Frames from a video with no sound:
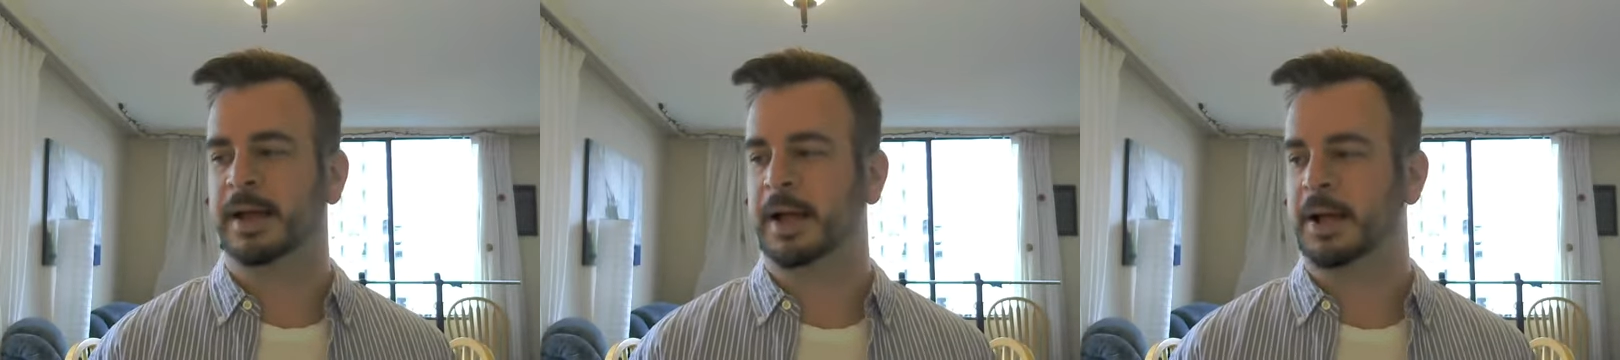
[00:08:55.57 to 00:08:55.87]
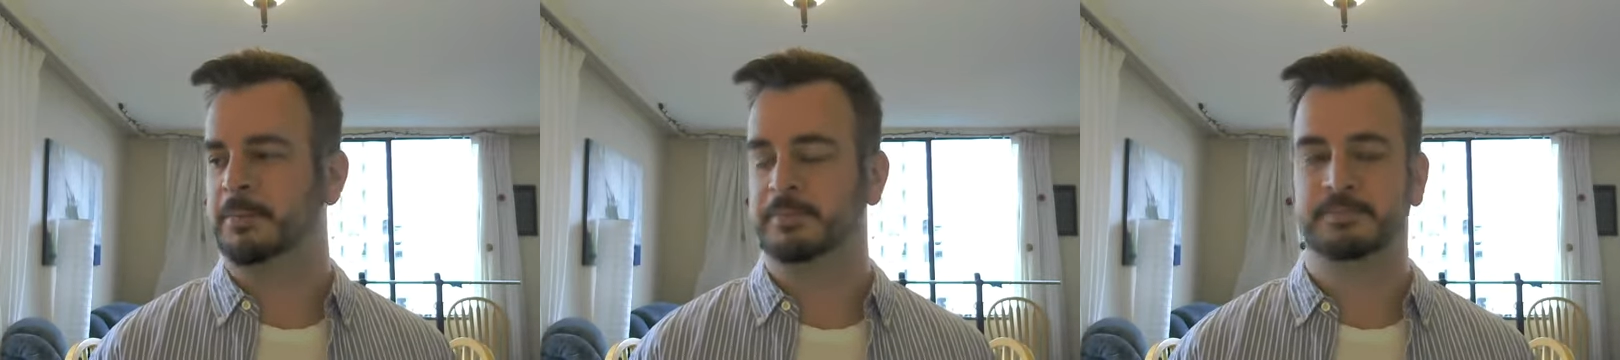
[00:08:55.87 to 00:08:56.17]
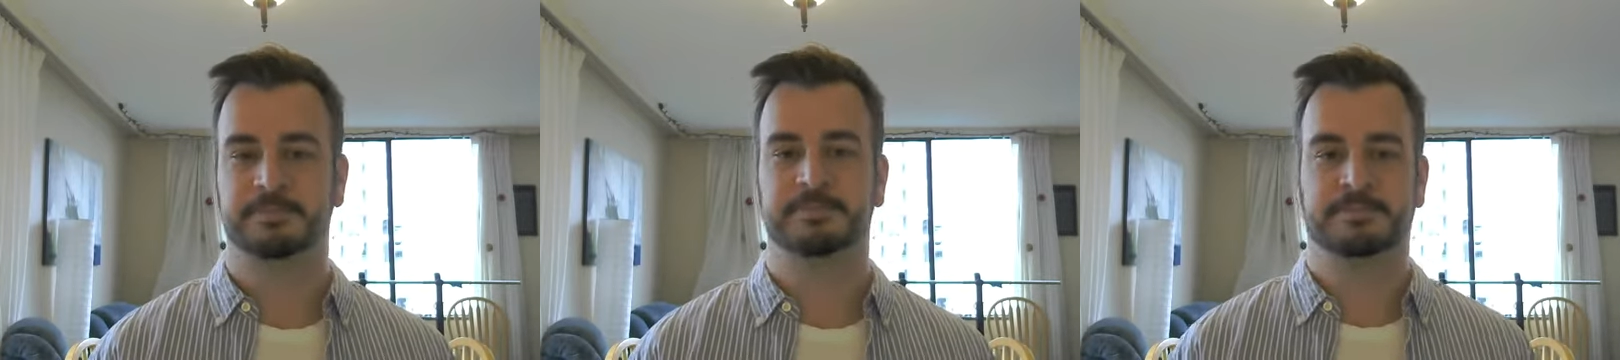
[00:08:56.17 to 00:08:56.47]

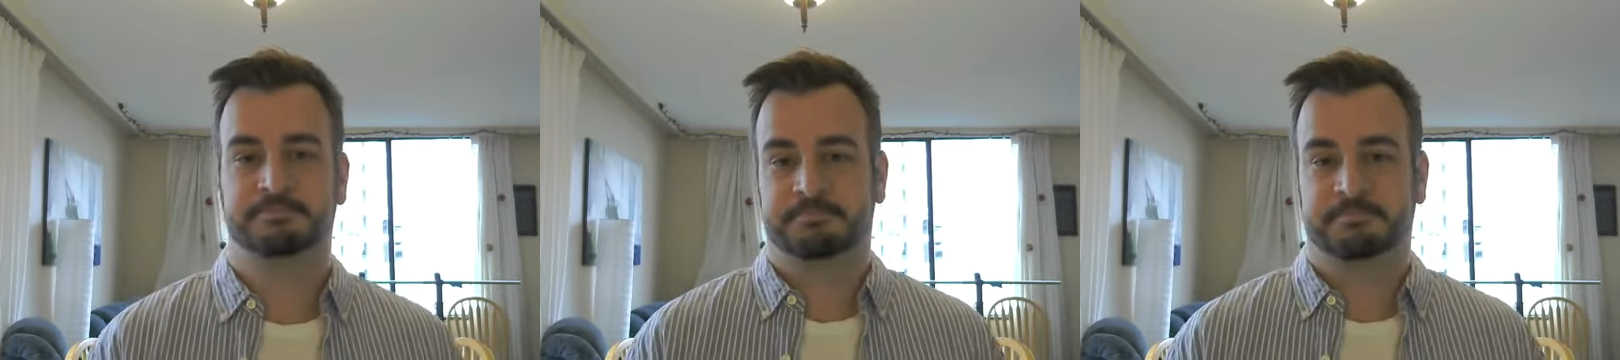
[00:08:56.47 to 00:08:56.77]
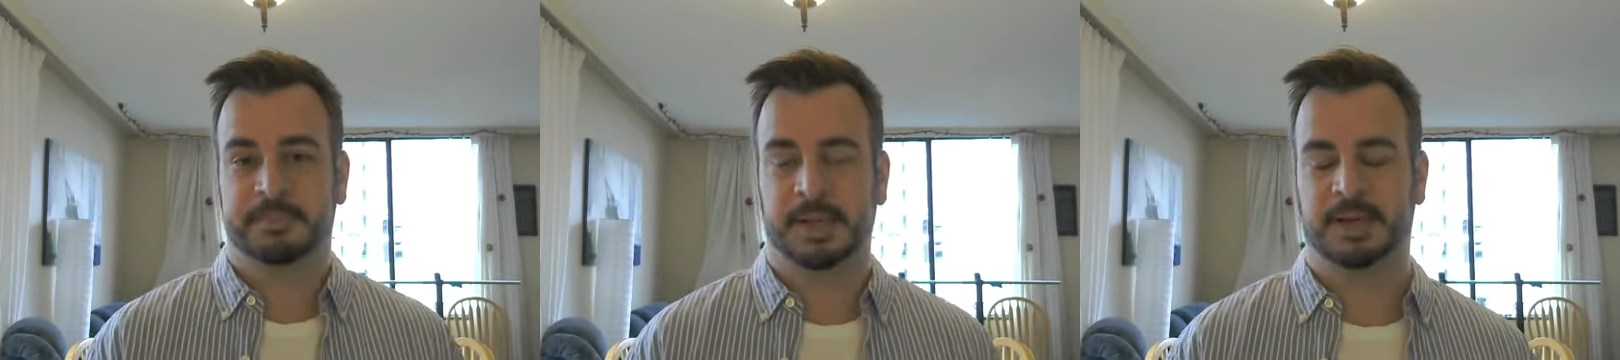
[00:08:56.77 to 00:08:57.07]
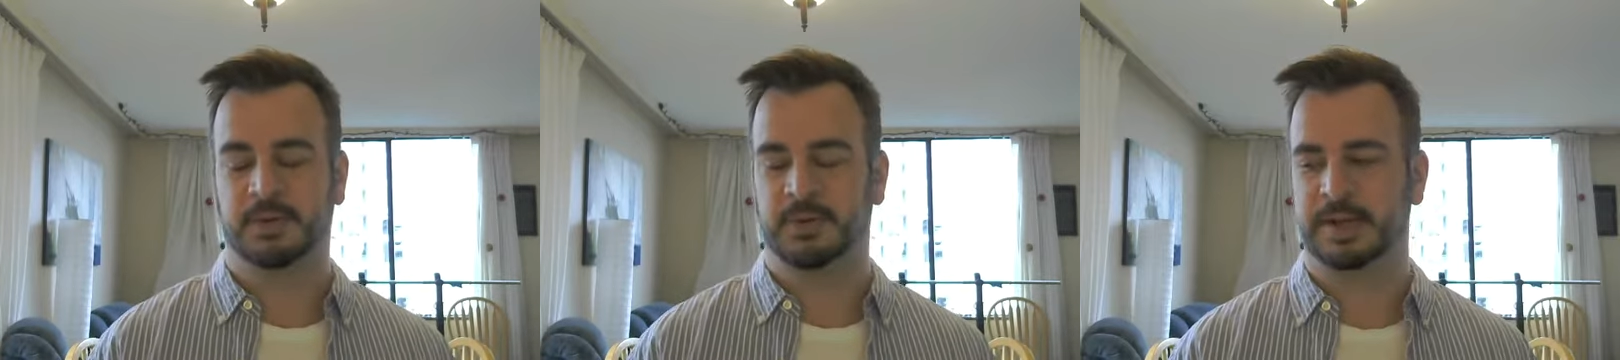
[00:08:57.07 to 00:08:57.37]

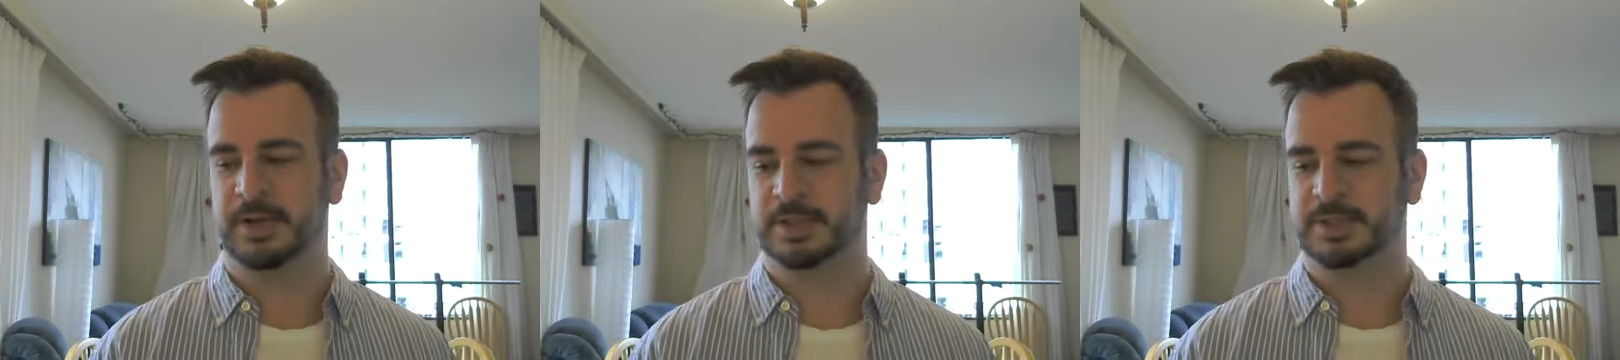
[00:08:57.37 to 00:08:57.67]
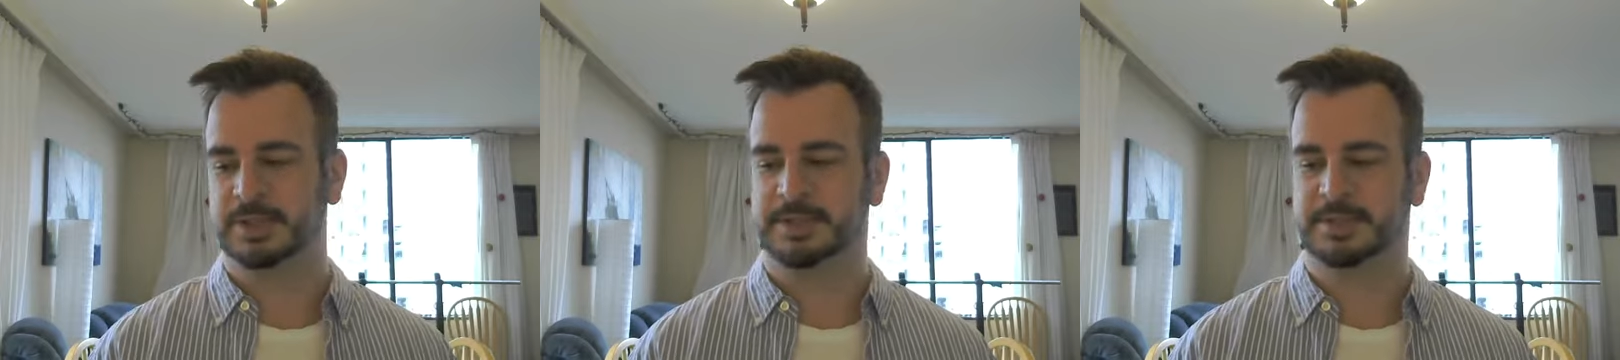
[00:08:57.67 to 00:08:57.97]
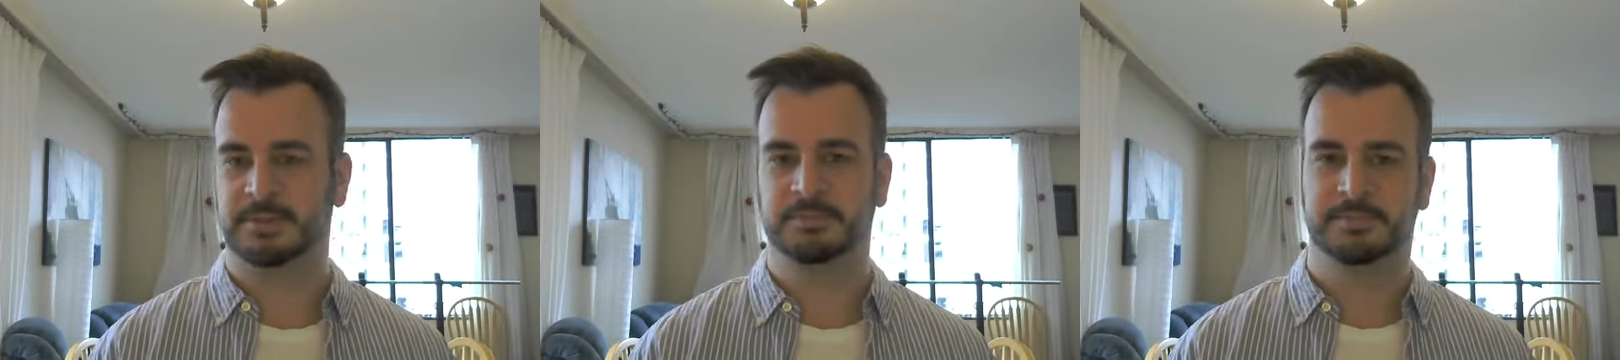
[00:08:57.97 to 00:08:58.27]
Not just